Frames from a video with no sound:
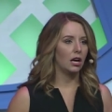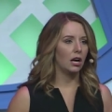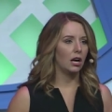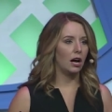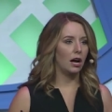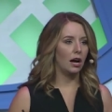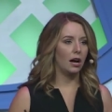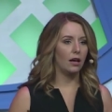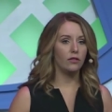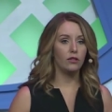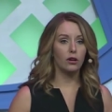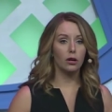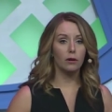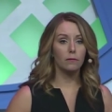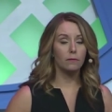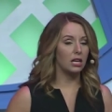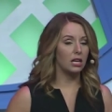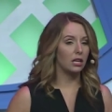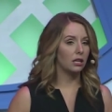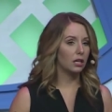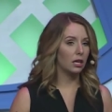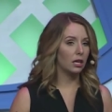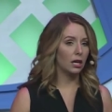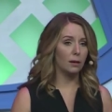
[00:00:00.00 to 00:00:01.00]
Uh, they're
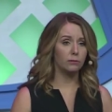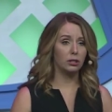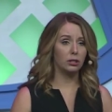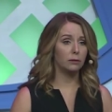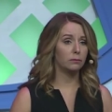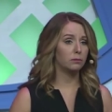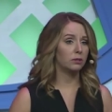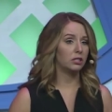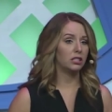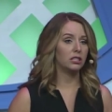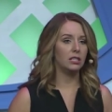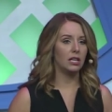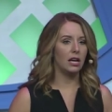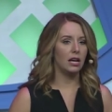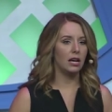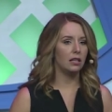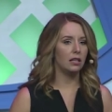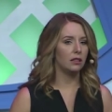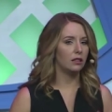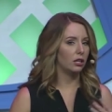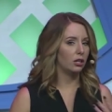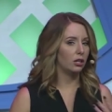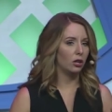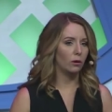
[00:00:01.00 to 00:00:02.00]
being kept up to
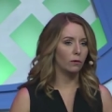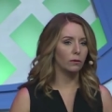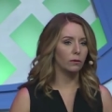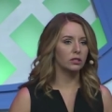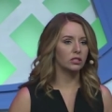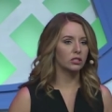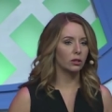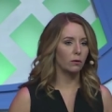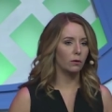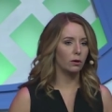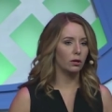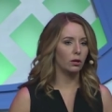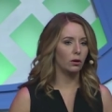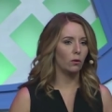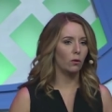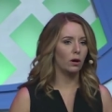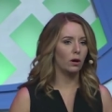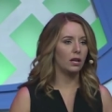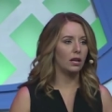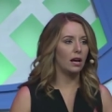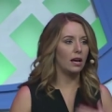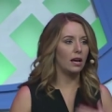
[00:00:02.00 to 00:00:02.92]
date, they know what's going on,